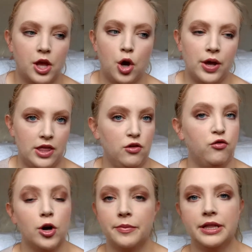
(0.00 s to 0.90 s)
Okay, the
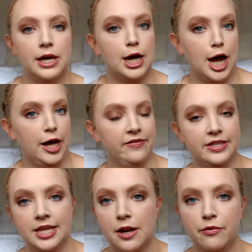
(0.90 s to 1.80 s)
formula, I've
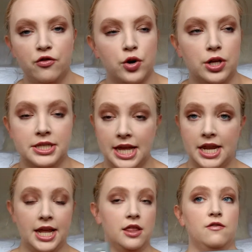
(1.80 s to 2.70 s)
said it before and I'll say
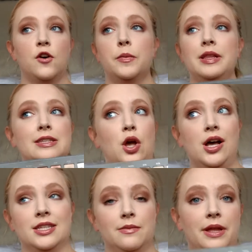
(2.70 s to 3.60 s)
it again, the formula is
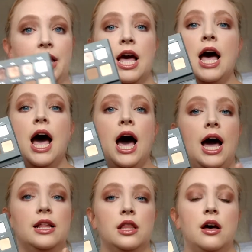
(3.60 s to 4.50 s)
awesome. Like,
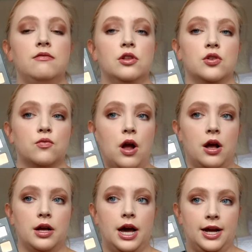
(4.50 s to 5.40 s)
I love
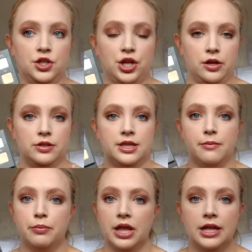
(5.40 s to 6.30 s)
Lorac eyeshadows. They
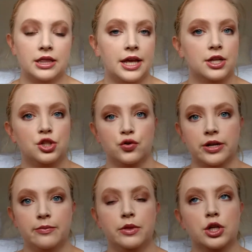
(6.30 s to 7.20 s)
blend like a
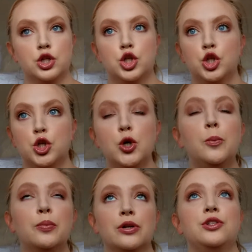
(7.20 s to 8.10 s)
dream. They're
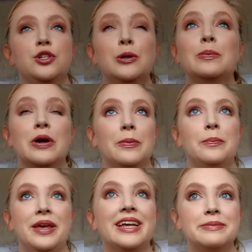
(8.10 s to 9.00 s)
super duper
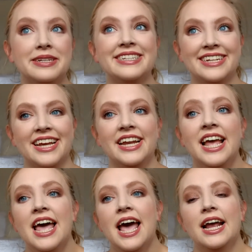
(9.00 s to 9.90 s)
pigmented,
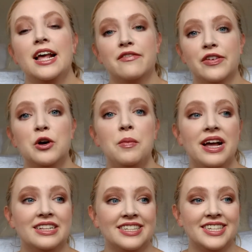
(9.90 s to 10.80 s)
and I feel
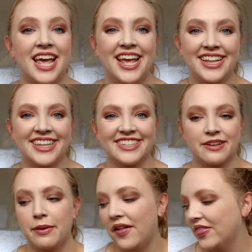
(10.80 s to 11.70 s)
bad saying this
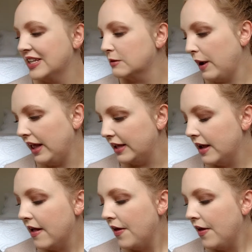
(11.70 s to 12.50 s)
about this palette,